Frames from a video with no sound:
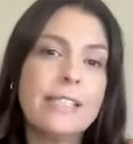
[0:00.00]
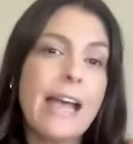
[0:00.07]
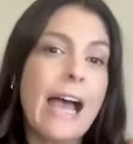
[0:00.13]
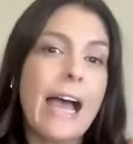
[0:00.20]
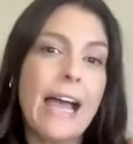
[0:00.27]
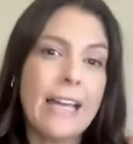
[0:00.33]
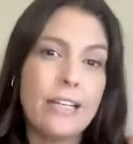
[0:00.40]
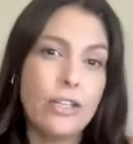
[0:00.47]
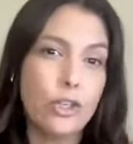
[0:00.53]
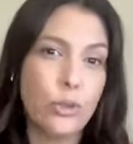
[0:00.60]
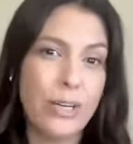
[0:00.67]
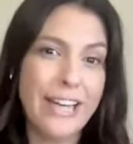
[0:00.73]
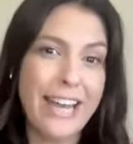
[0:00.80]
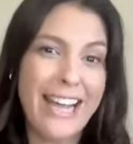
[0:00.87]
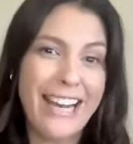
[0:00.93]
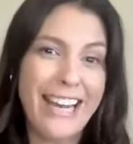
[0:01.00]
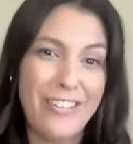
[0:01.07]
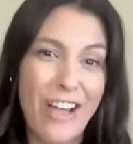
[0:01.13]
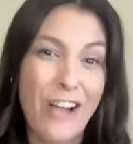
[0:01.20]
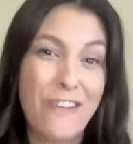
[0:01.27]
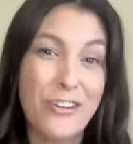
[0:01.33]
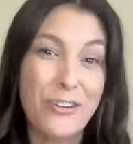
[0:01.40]
tied to a negative
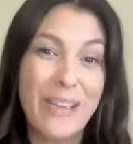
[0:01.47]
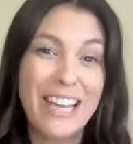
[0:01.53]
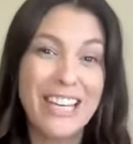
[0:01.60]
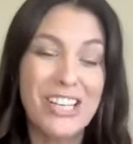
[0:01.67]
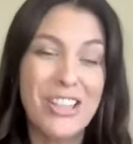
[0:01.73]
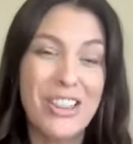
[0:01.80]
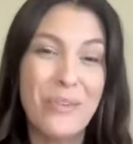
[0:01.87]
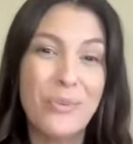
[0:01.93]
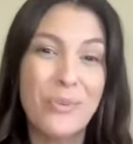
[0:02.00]
affirmation that